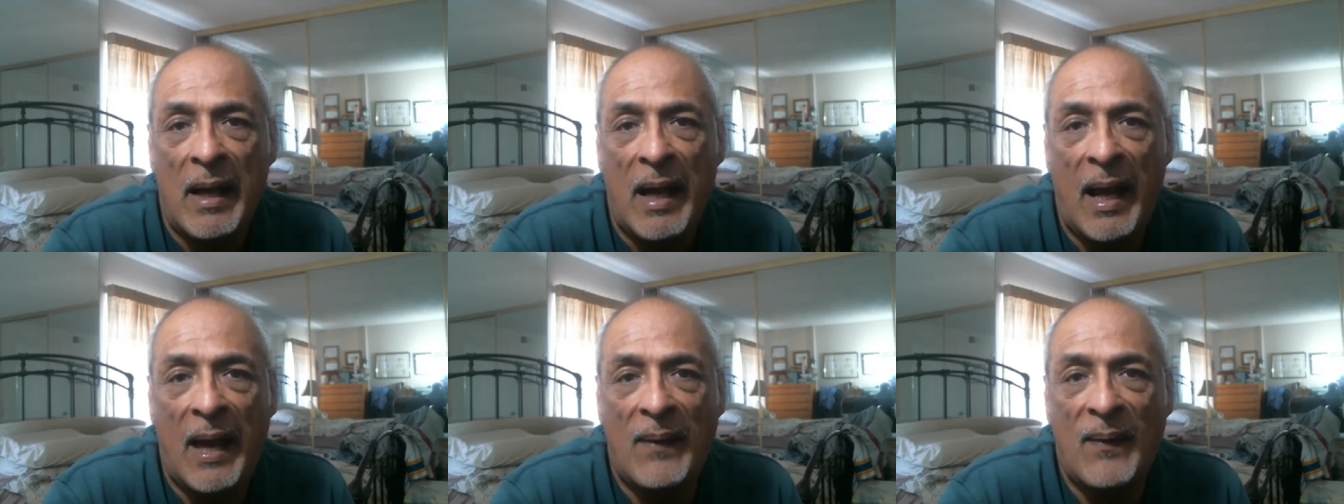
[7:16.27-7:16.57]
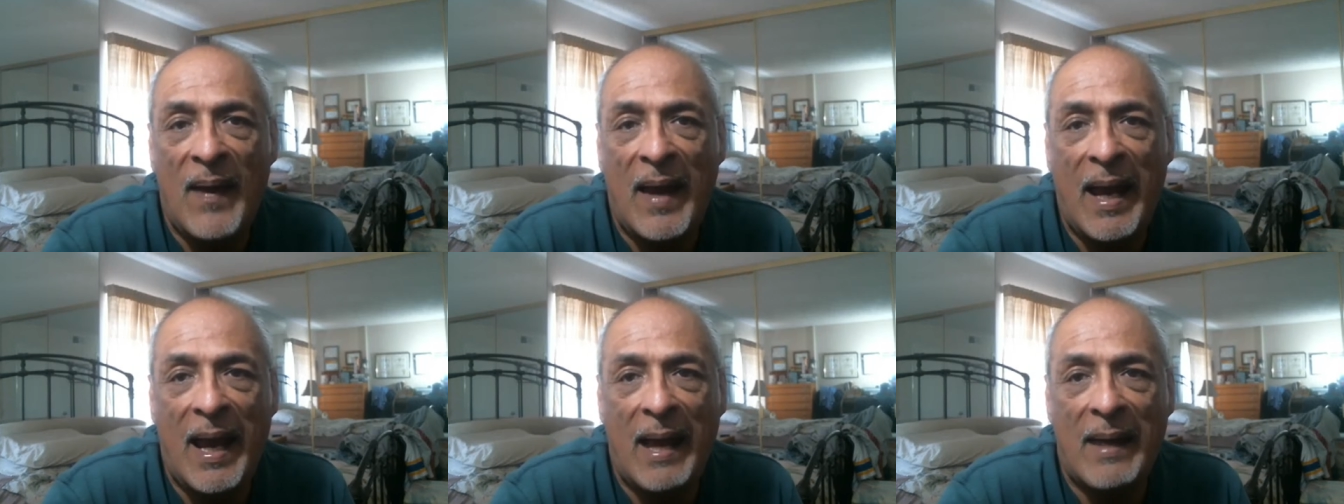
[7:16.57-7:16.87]

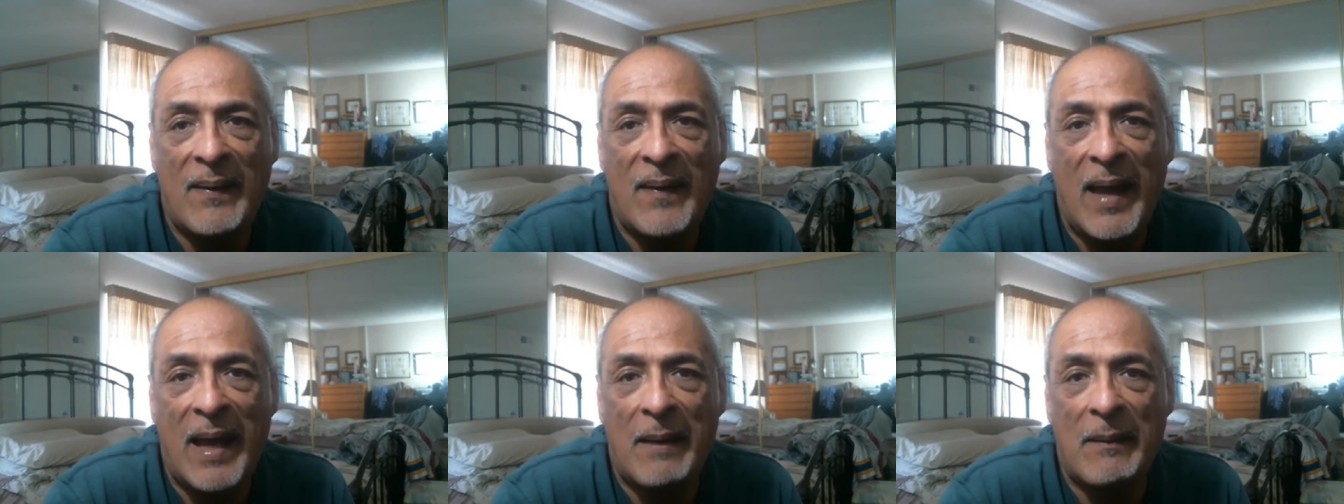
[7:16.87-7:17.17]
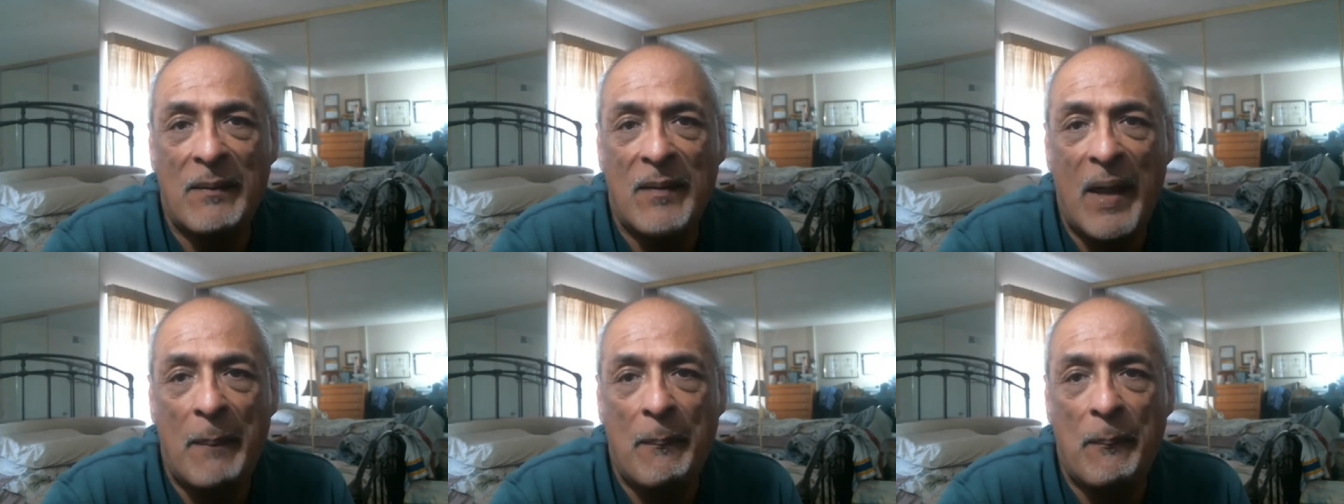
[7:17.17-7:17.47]
and they
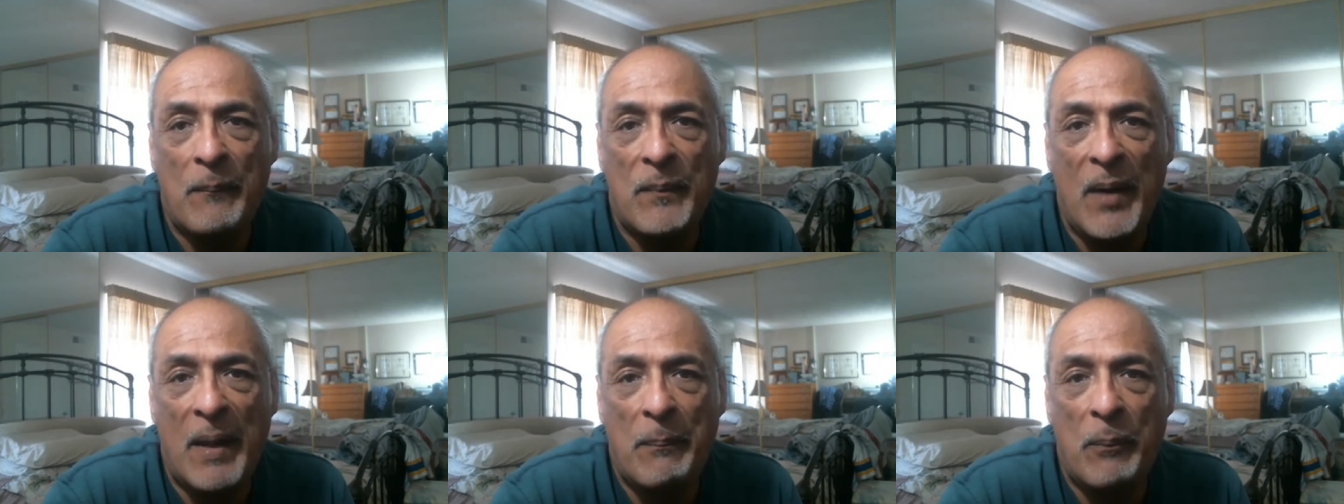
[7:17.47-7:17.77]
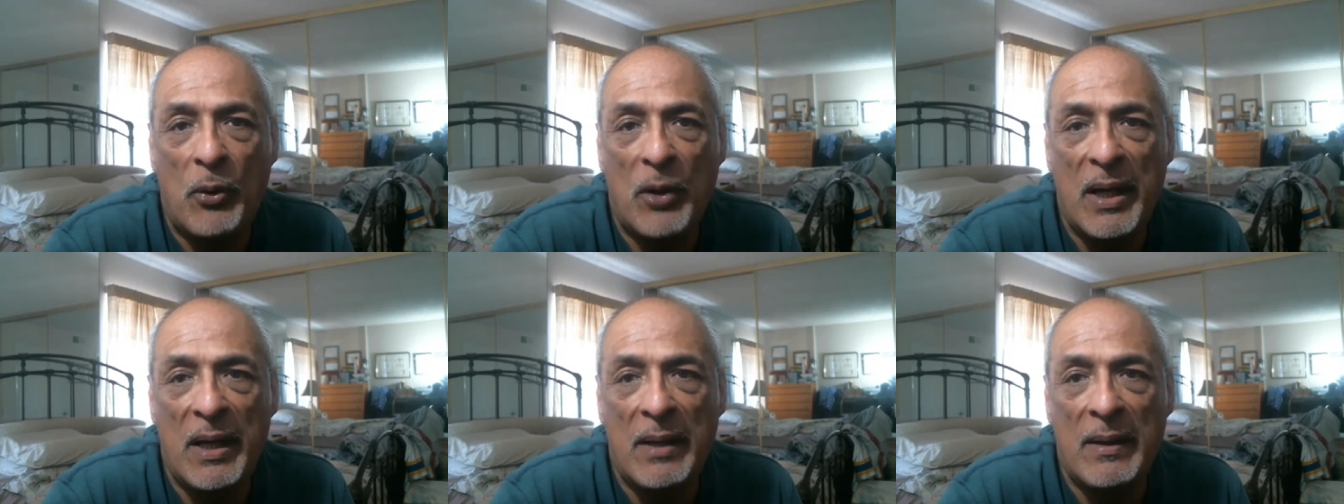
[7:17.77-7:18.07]
they they they
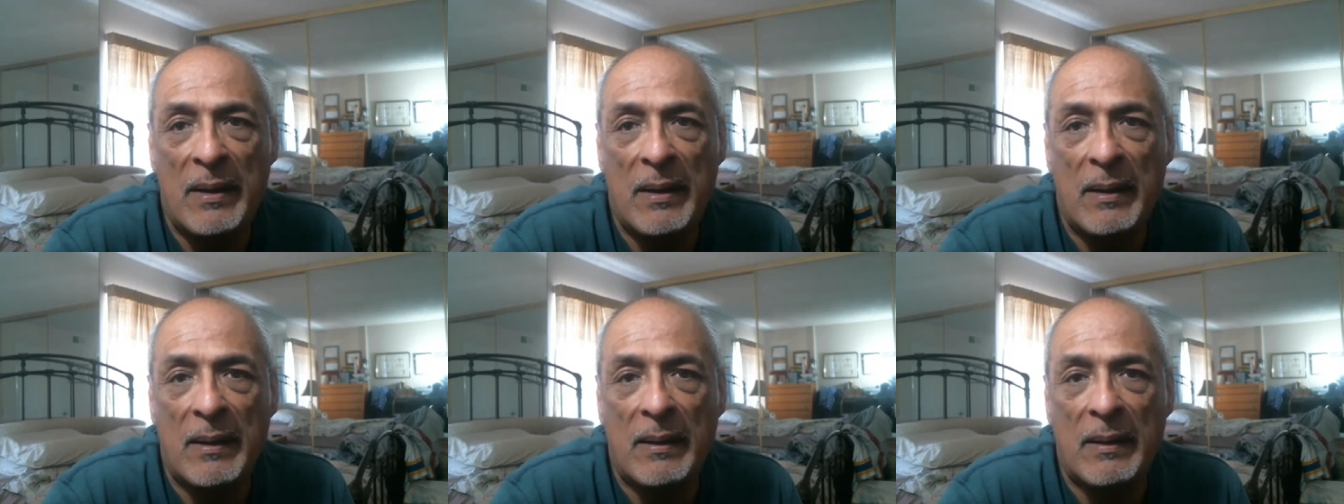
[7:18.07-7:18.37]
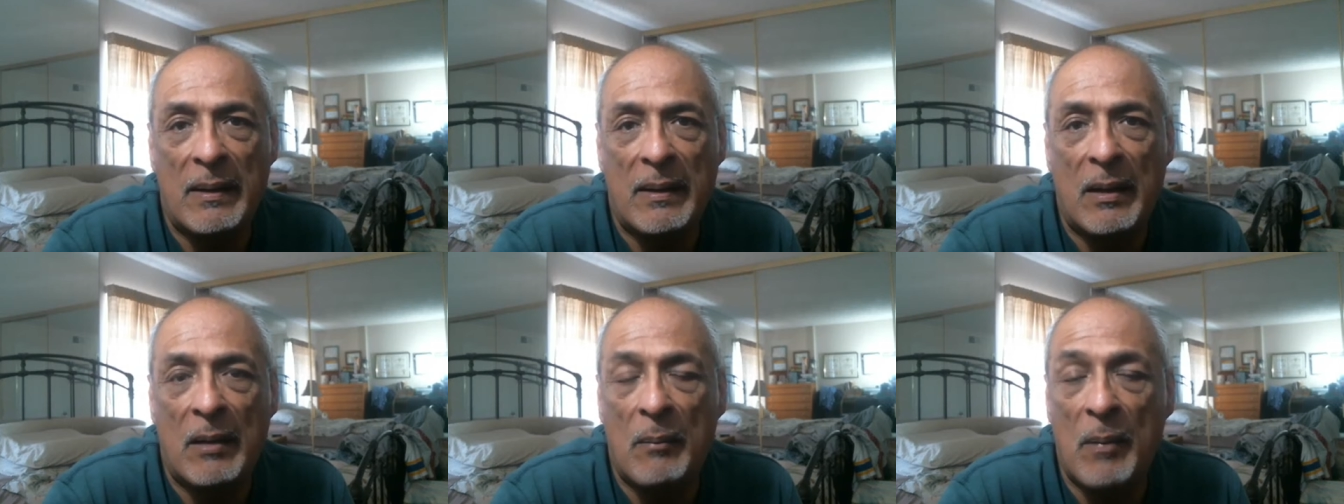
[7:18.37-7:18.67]
put in
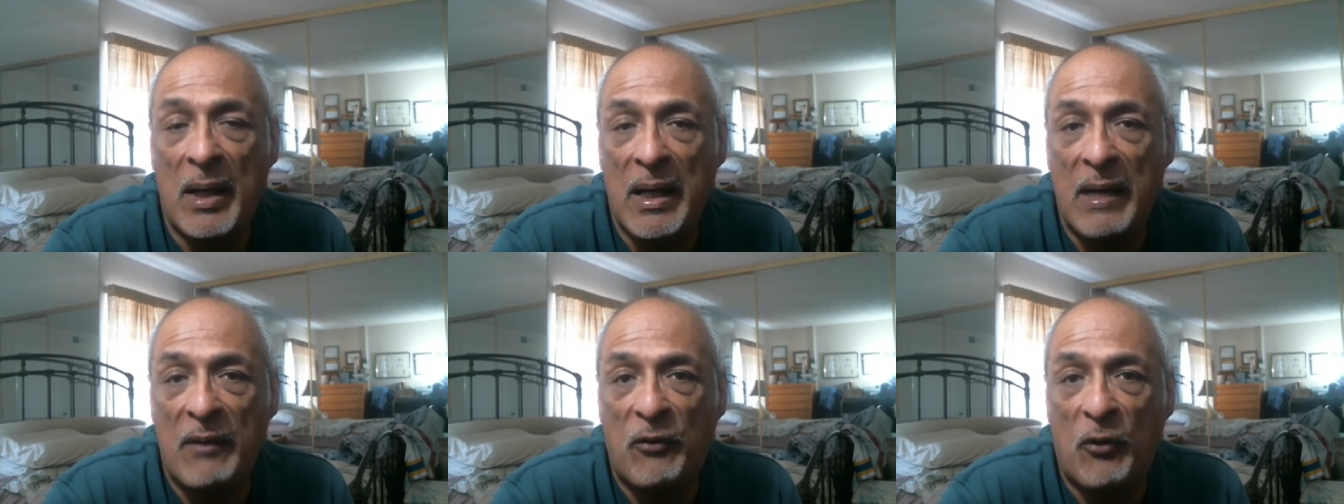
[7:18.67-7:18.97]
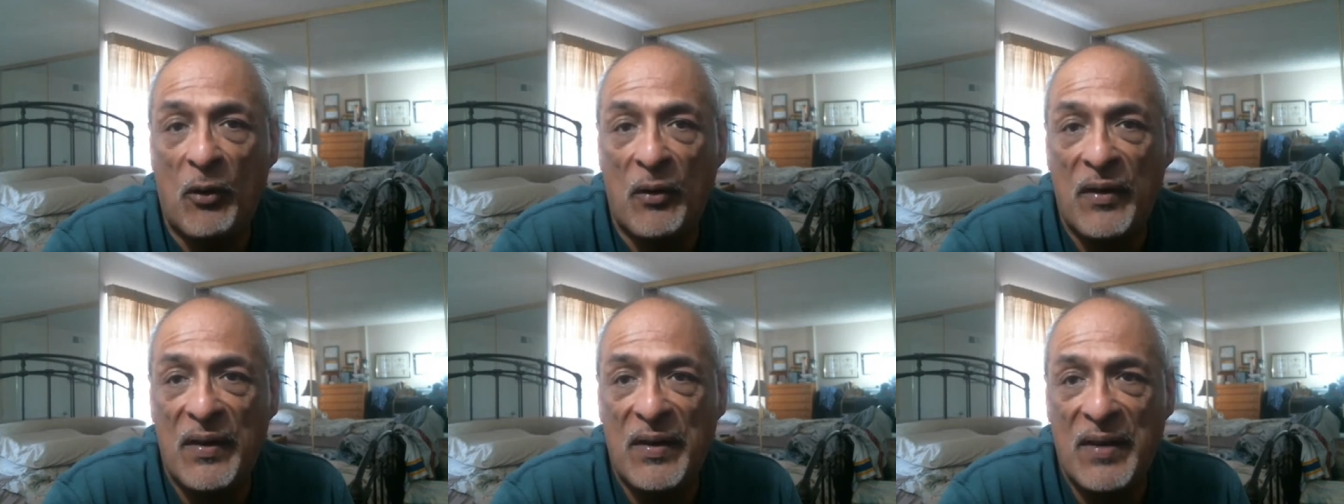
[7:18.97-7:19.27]
their money
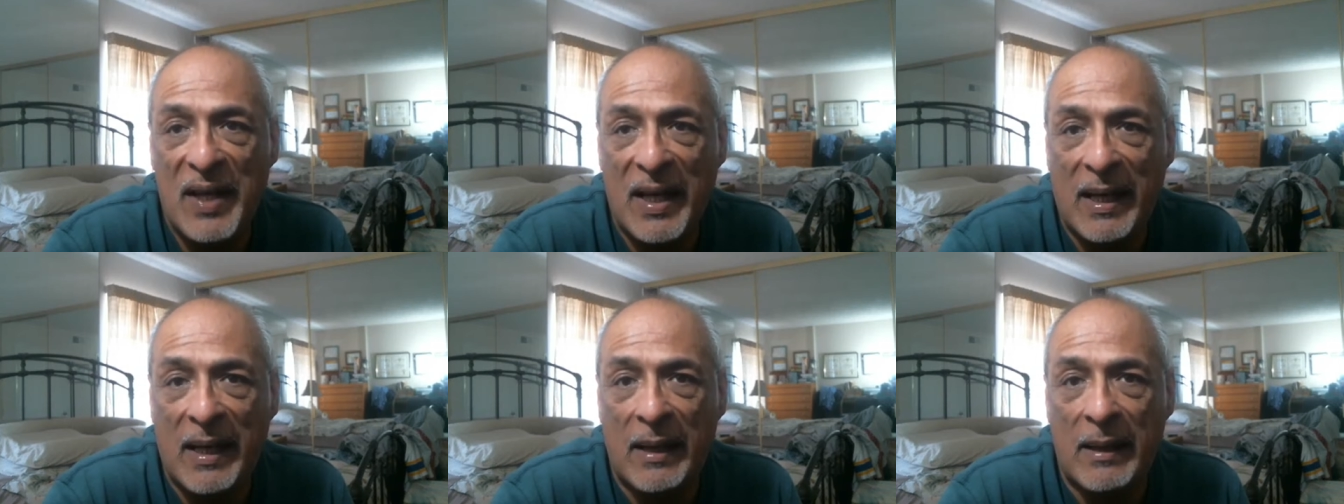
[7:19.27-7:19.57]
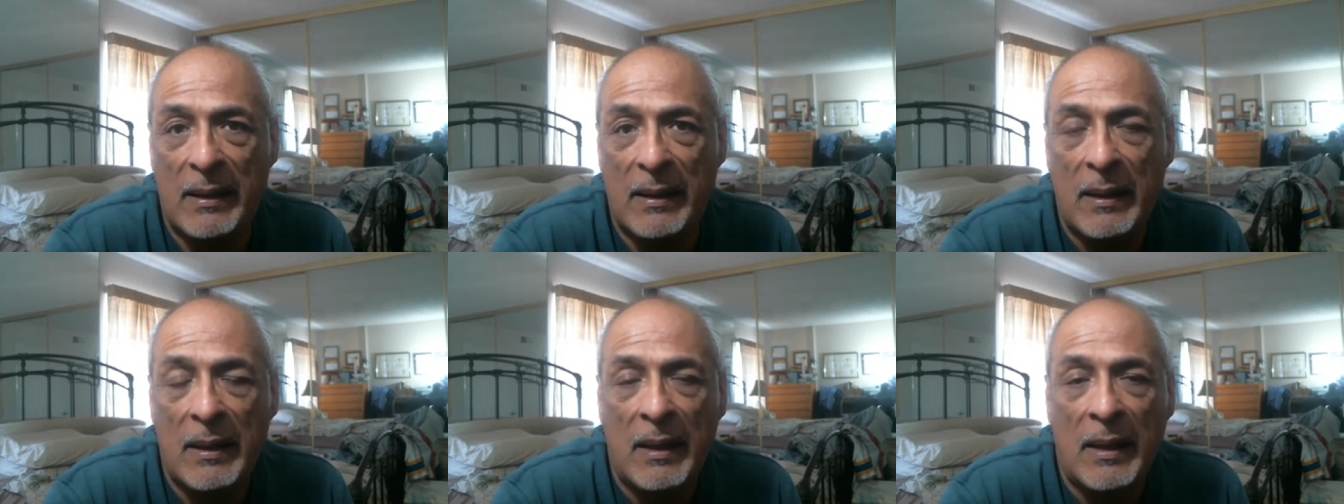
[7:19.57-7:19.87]
for the ticket